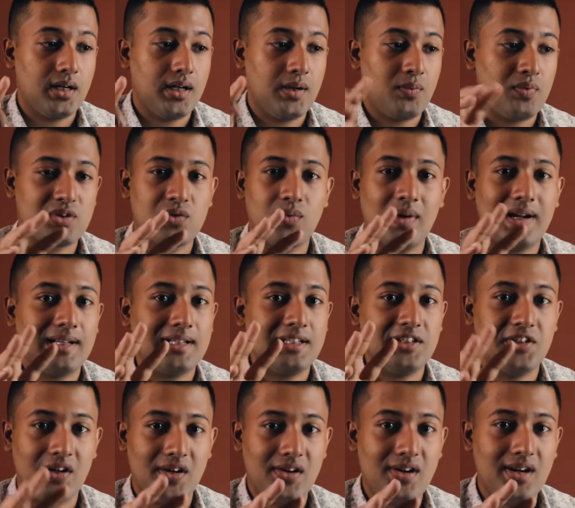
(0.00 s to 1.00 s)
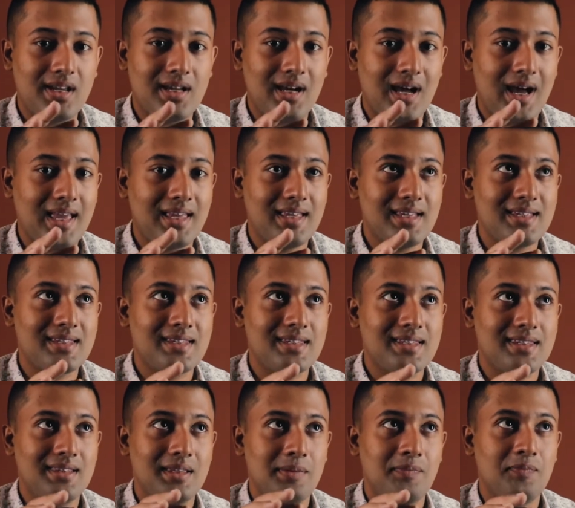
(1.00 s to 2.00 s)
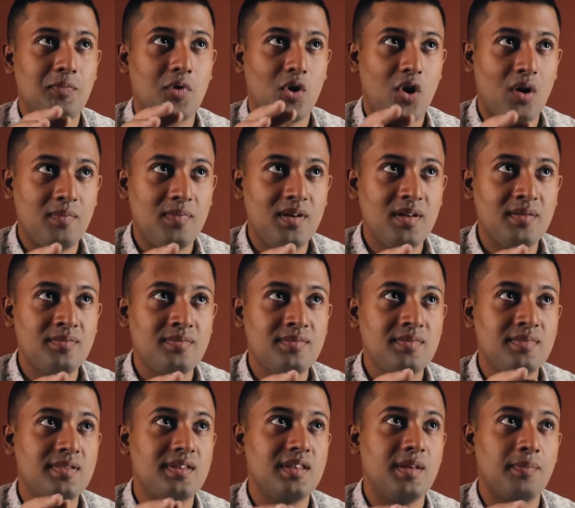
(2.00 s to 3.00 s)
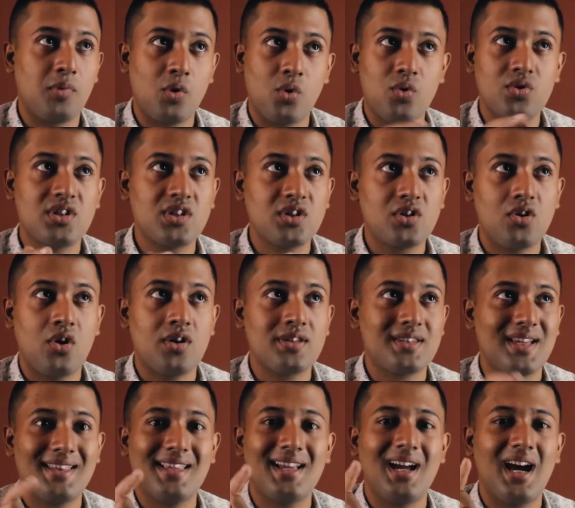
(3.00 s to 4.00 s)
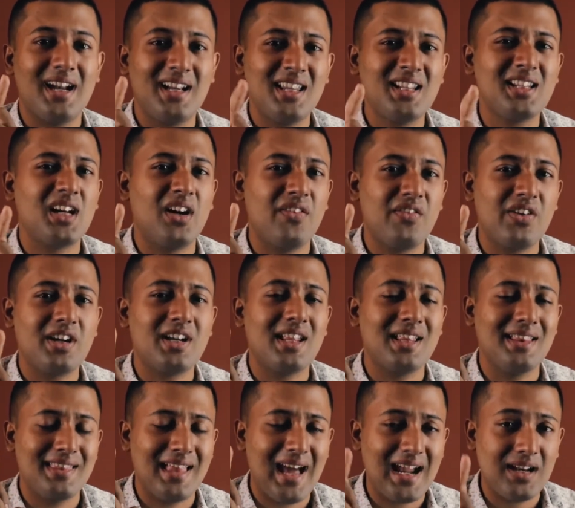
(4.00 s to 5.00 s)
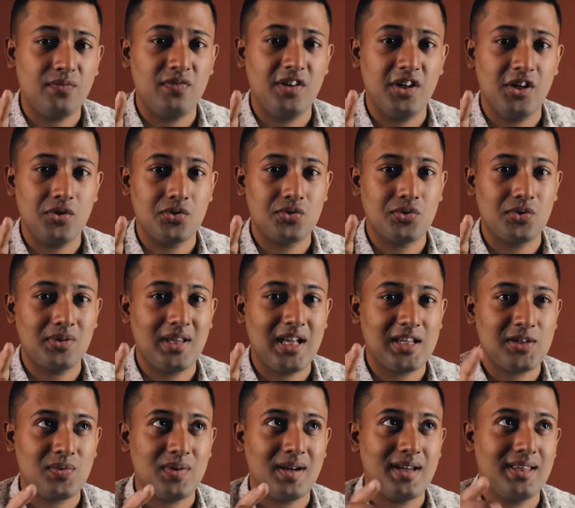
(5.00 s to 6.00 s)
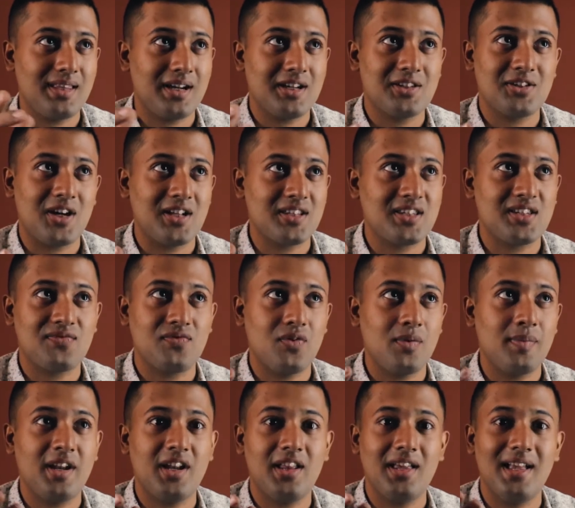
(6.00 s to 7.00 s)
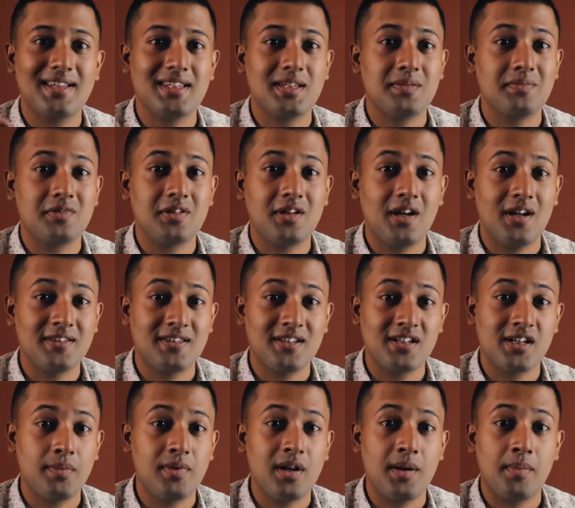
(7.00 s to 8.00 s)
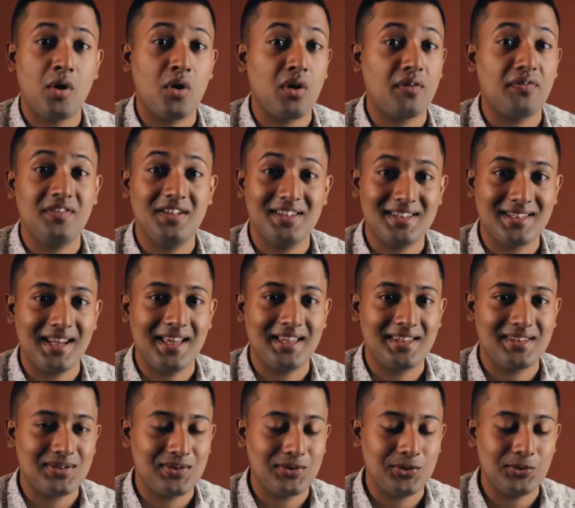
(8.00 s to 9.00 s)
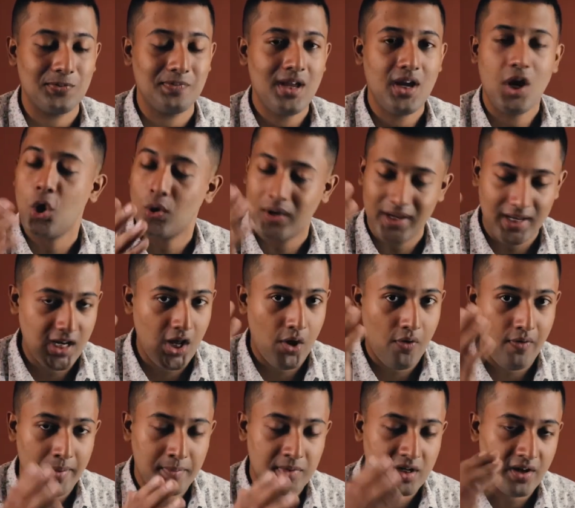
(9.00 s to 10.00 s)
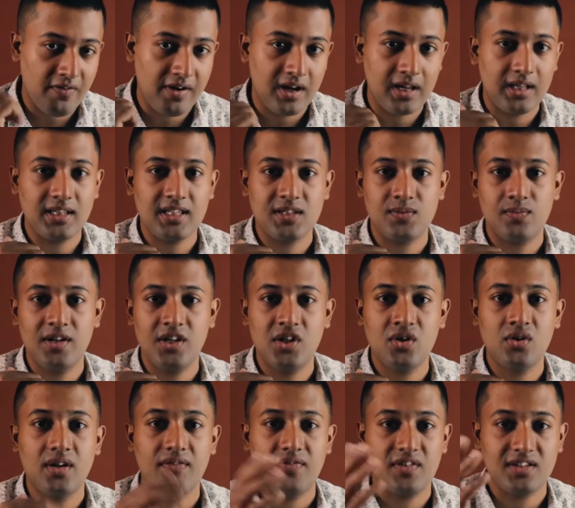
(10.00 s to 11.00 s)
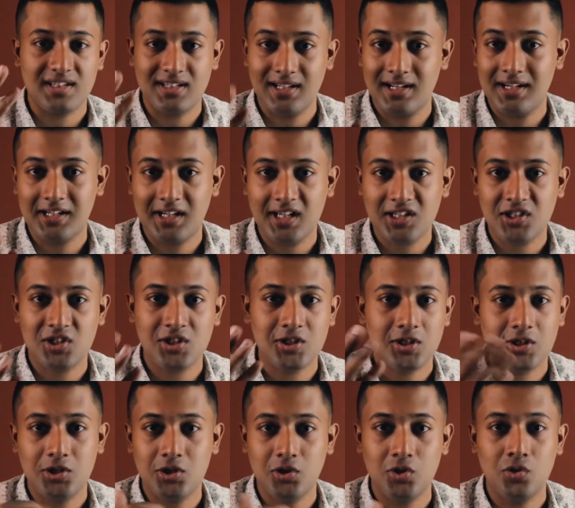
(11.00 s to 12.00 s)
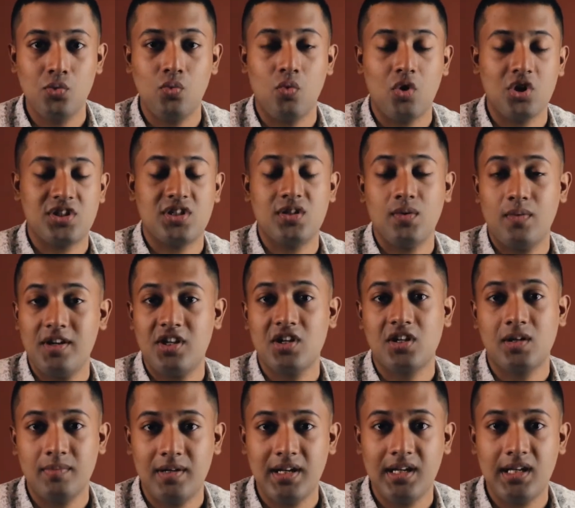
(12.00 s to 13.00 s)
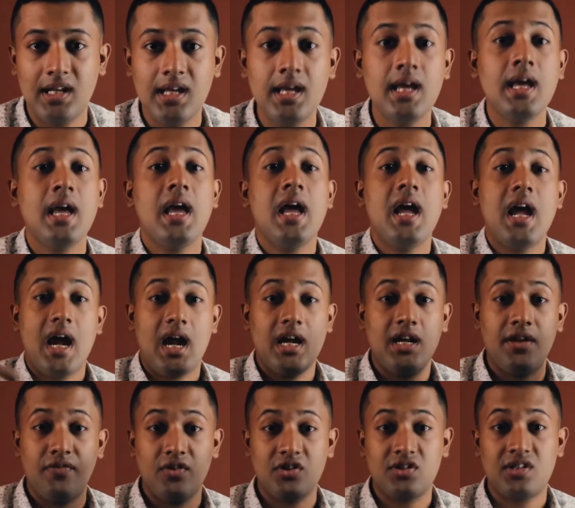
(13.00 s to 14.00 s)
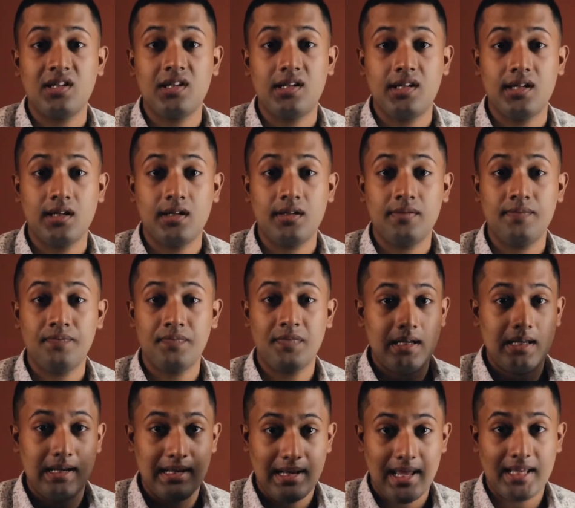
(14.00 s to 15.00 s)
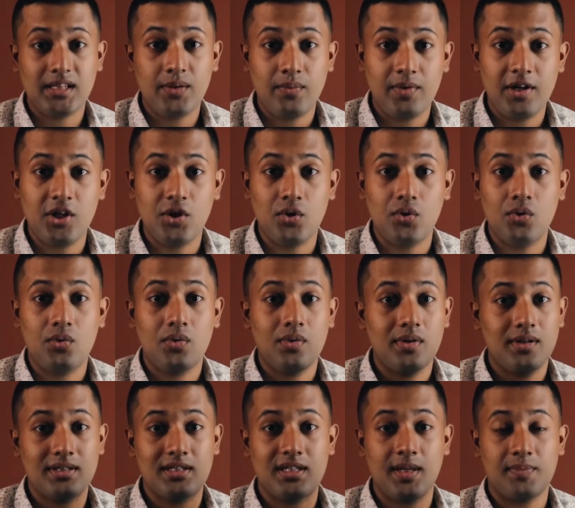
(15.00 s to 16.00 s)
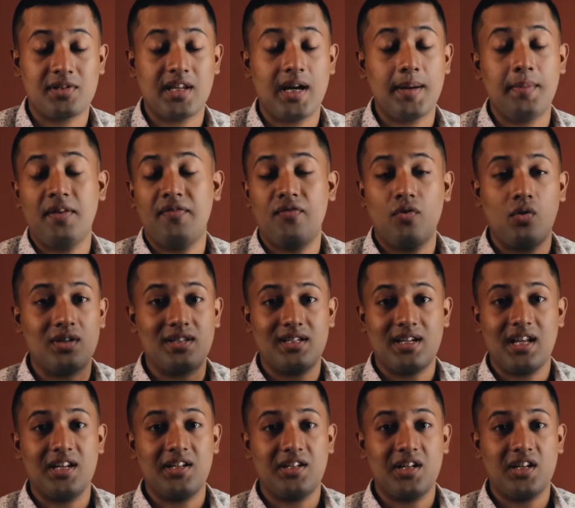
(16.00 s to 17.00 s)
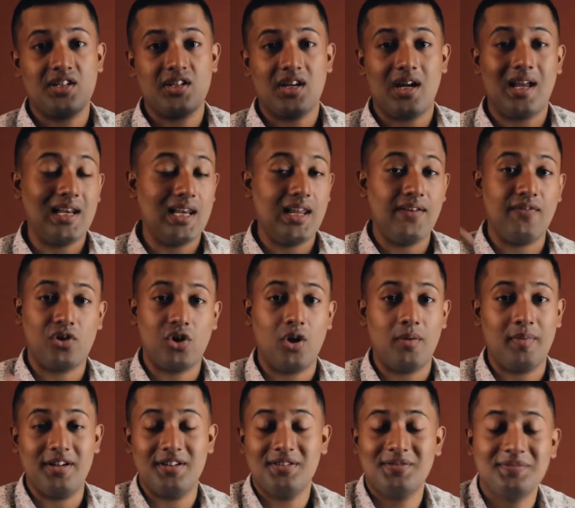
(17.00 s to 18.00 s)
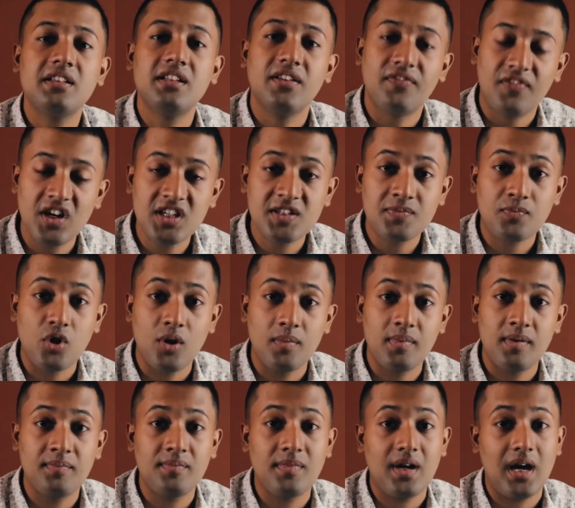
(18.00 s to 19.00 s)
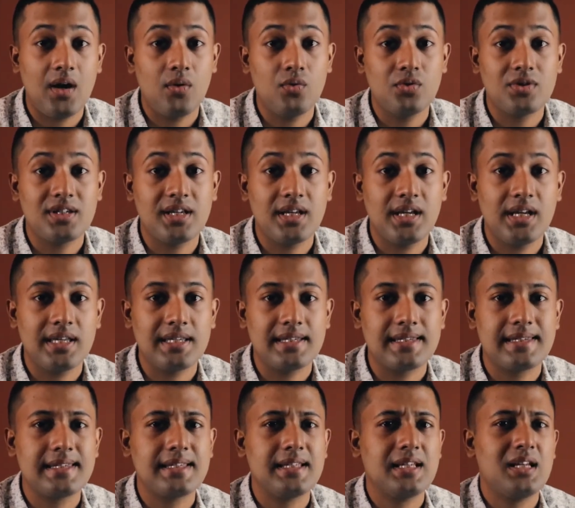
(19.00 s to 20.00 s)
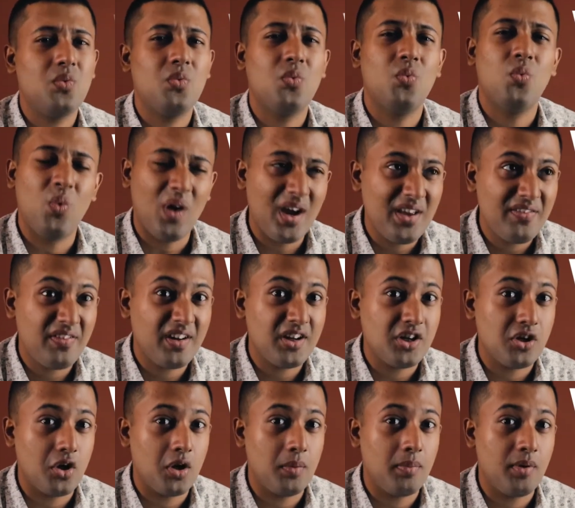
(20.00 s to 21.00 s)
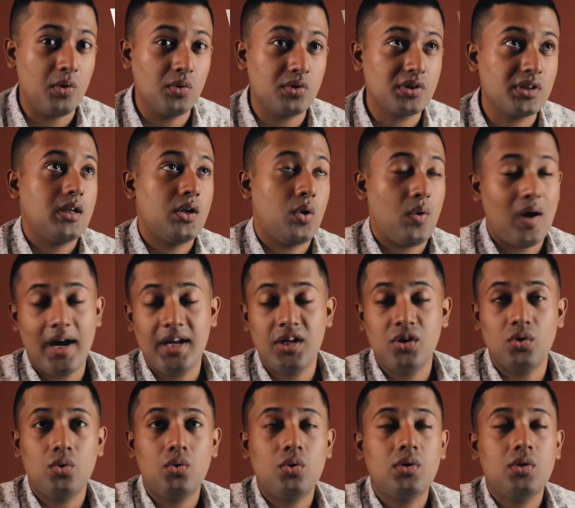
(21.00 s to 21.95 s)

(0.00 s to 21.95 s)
It was quite generic. I guess the problems, the pros and cons, I think I didn't cover it in that video, so that's why there are chances for me to get some considerable amount of dislikes. So okay, now I'm covering in this video. If you're still in touch, do watch the video completely, and if you're till here, like the video, subscribe if you want to stay in touch, and leave a comment. The first problem I would say is Wi-Fi dropout. Now I know